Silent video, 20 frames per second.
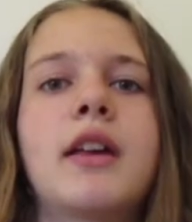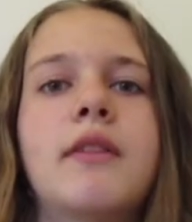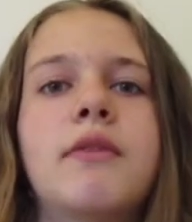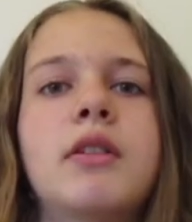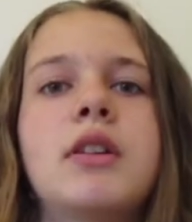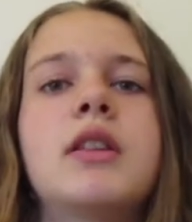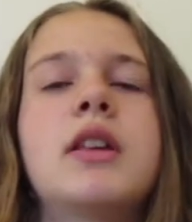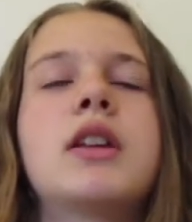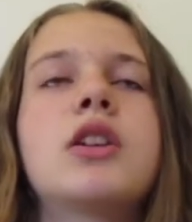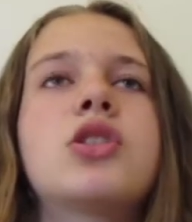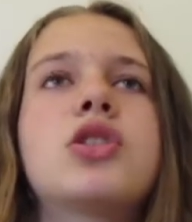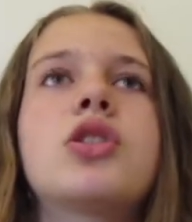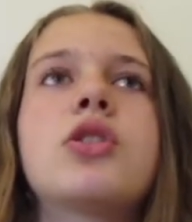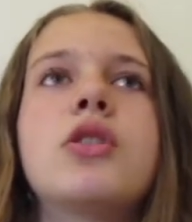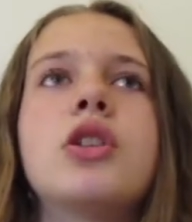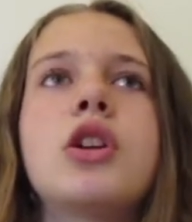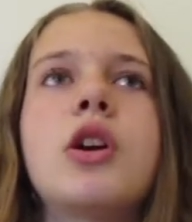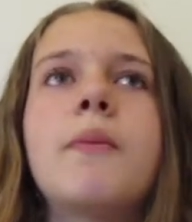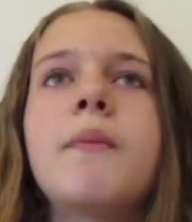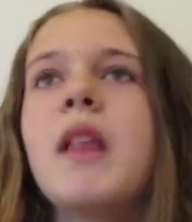everything. So,
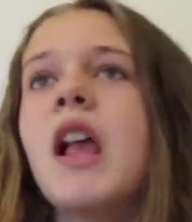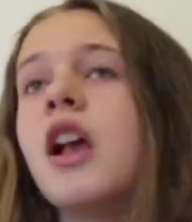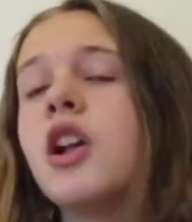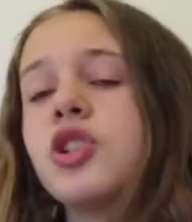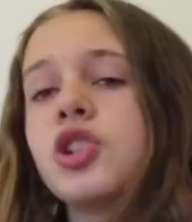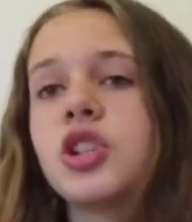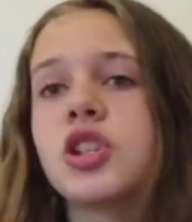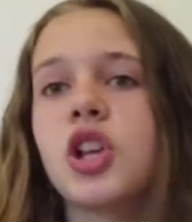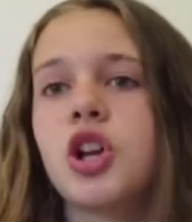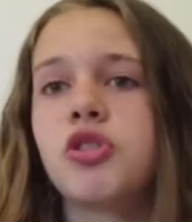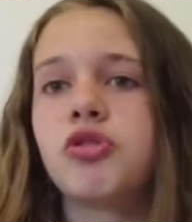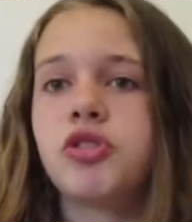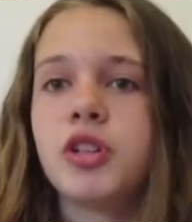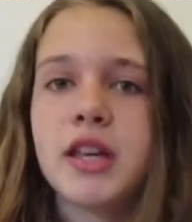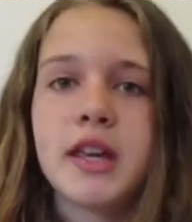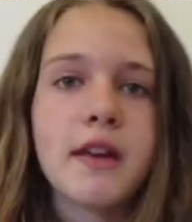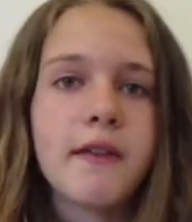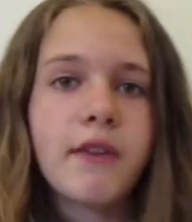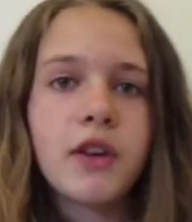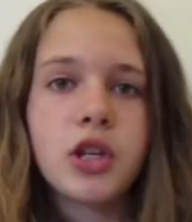you know, just
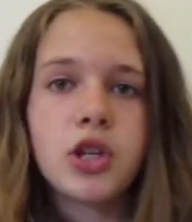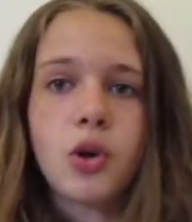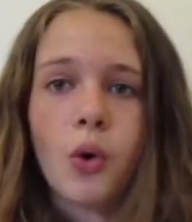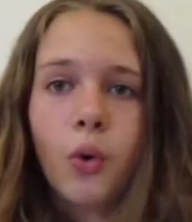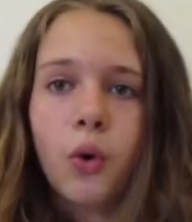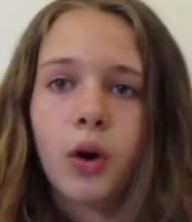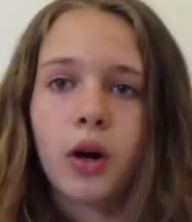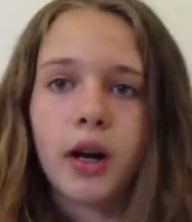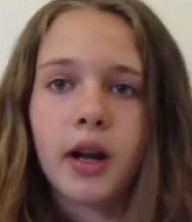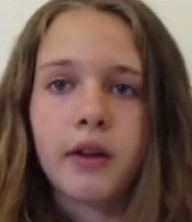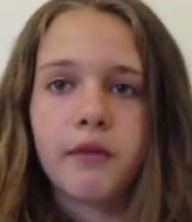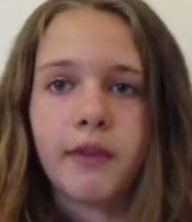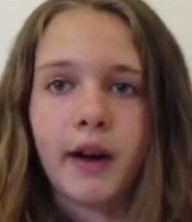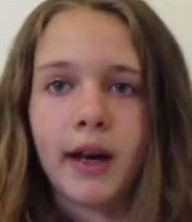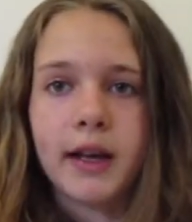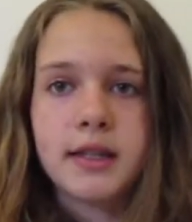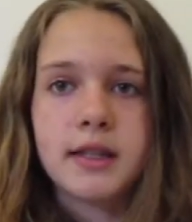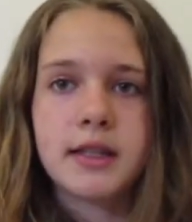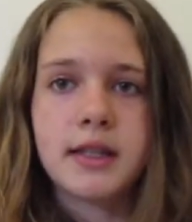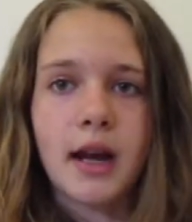leave your
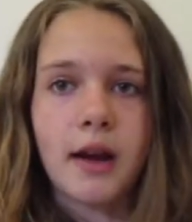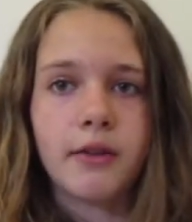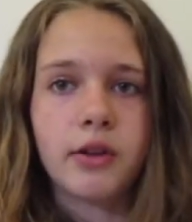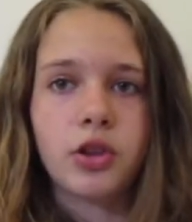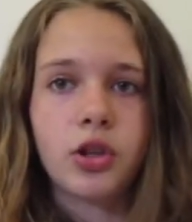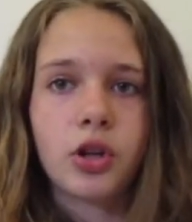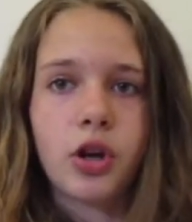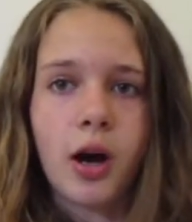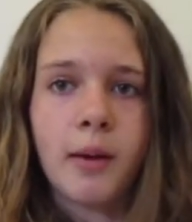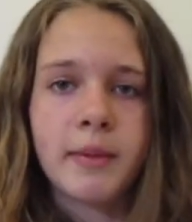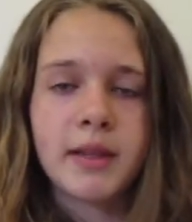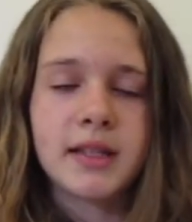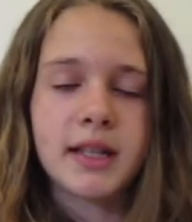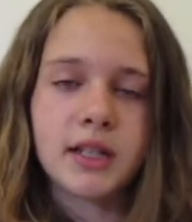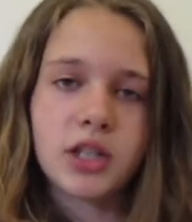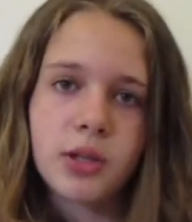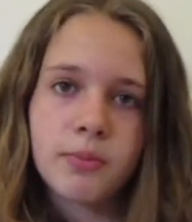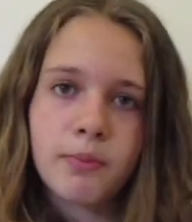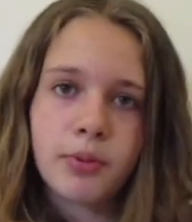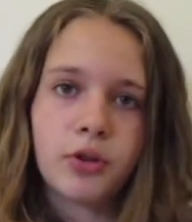advice down in the comment
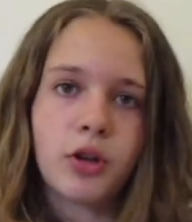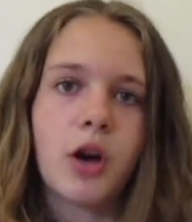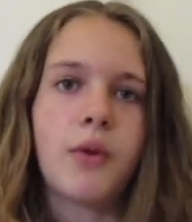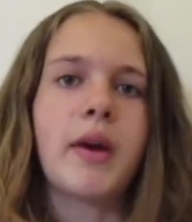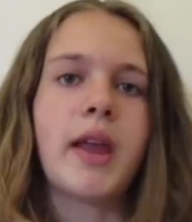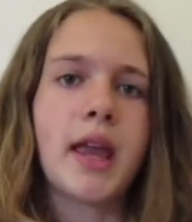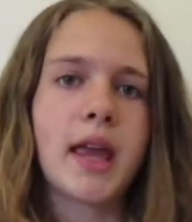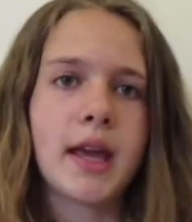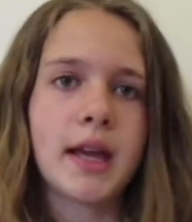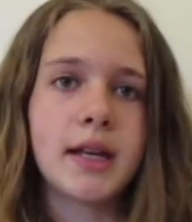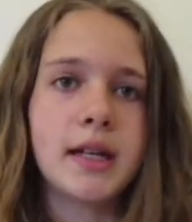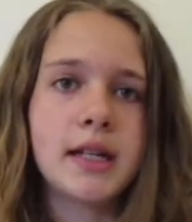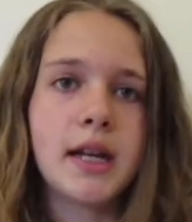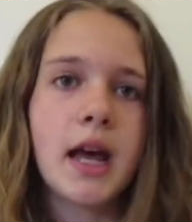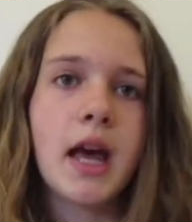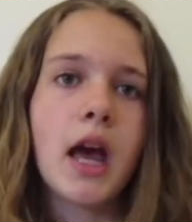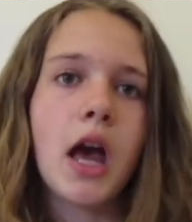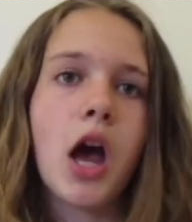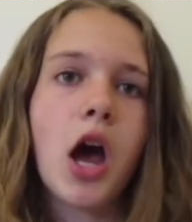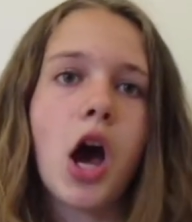section below, and
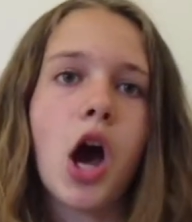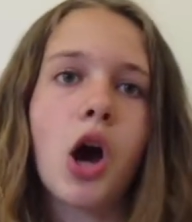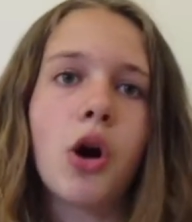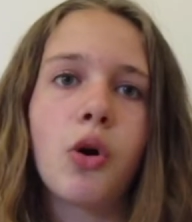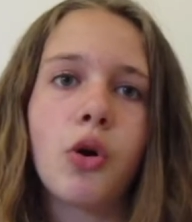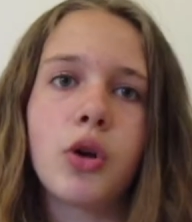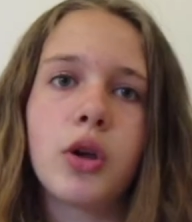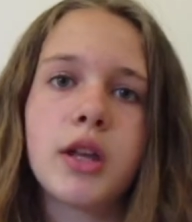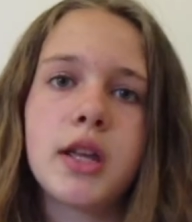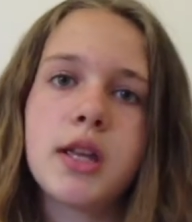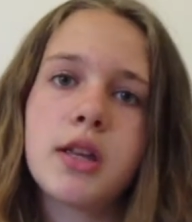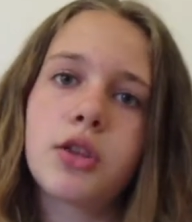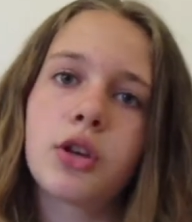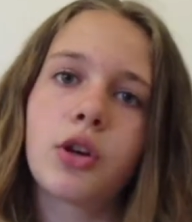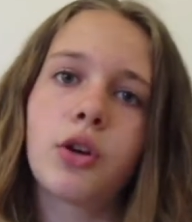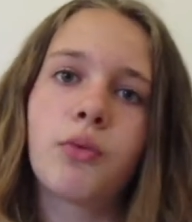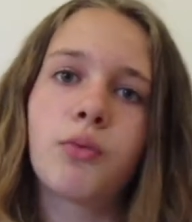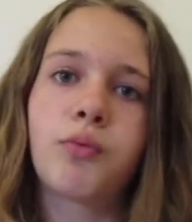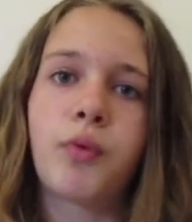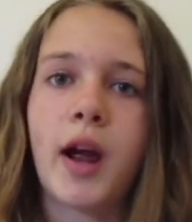
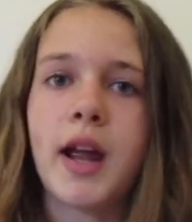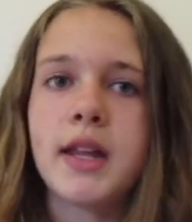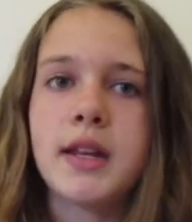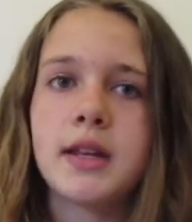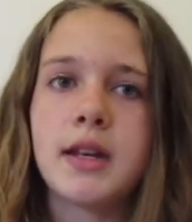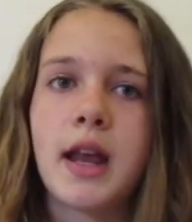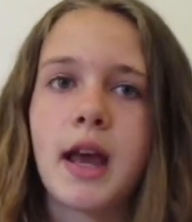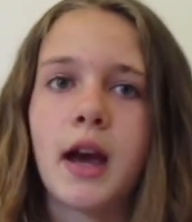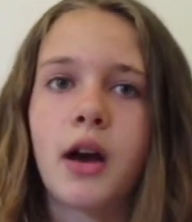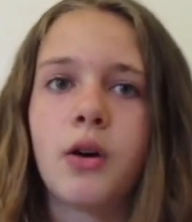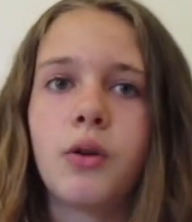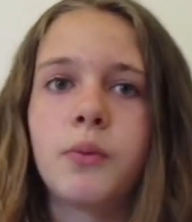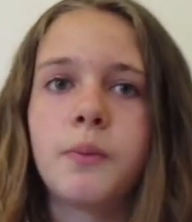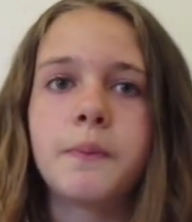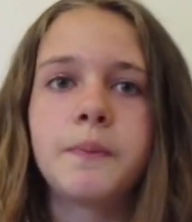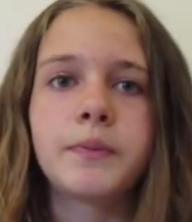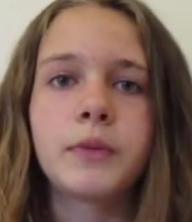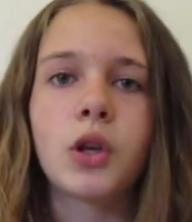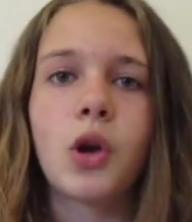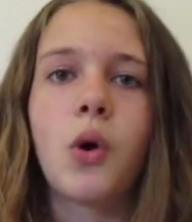either right now
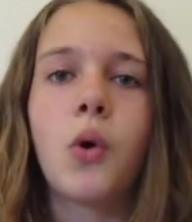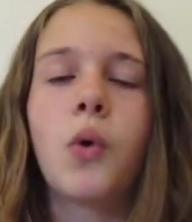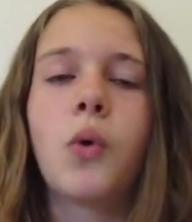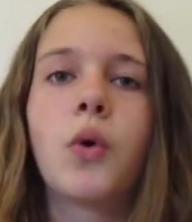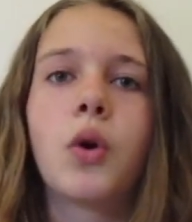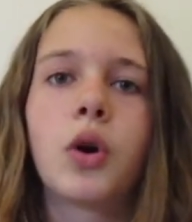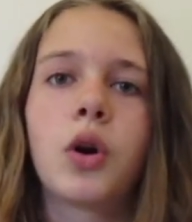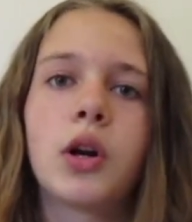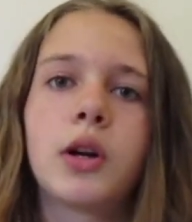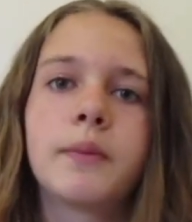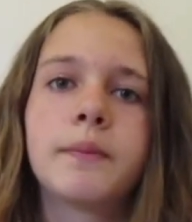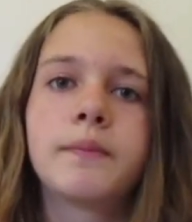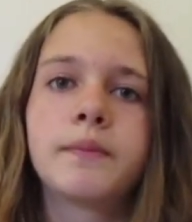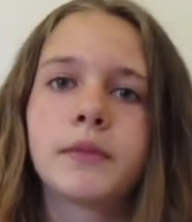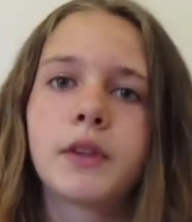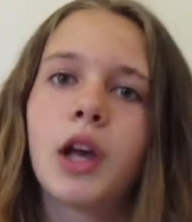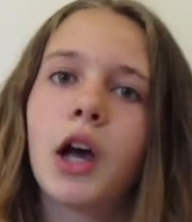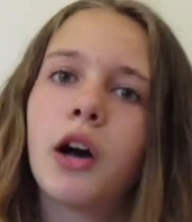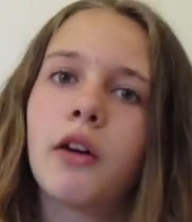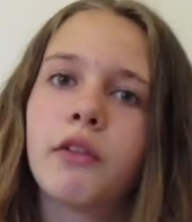or
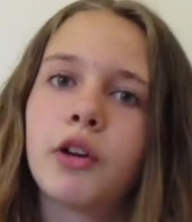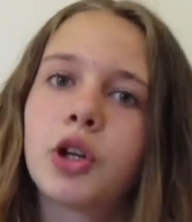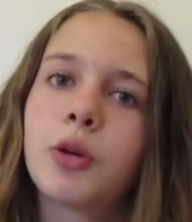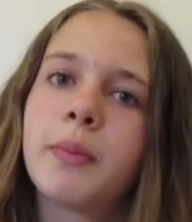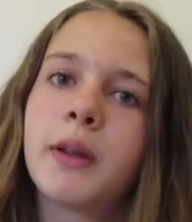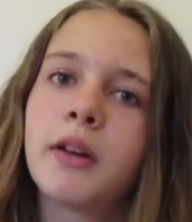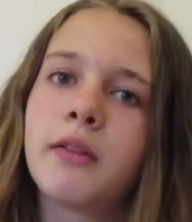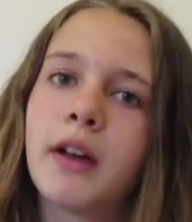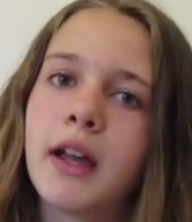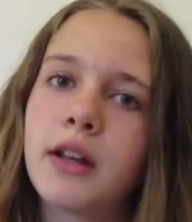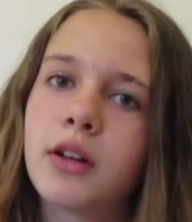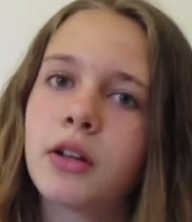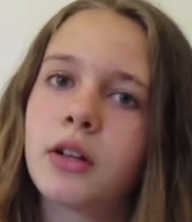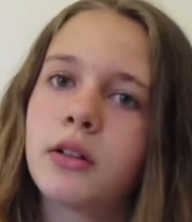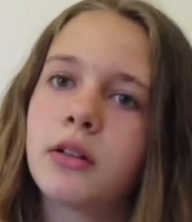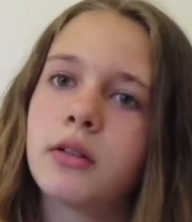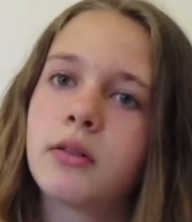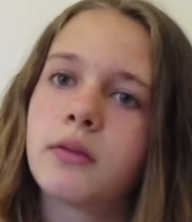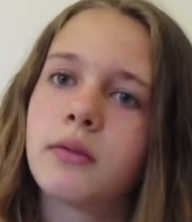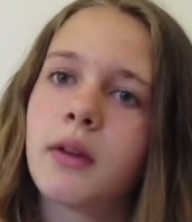a little bit
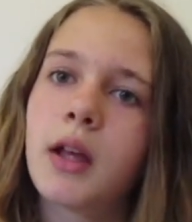later,